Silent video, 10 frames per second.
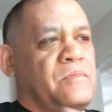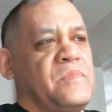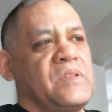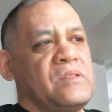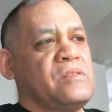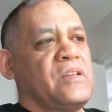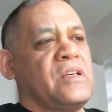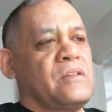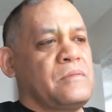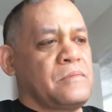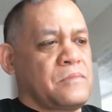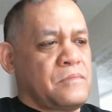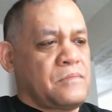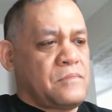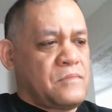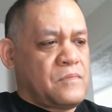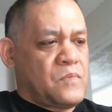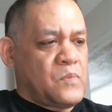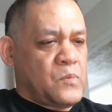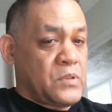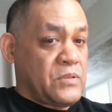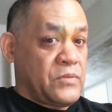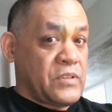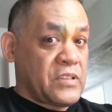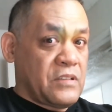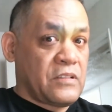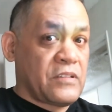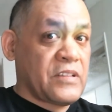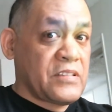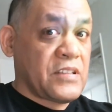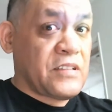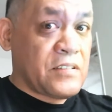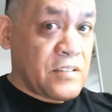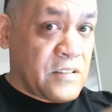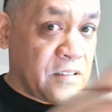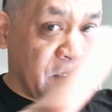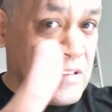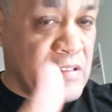to say what the verse clearly says it does not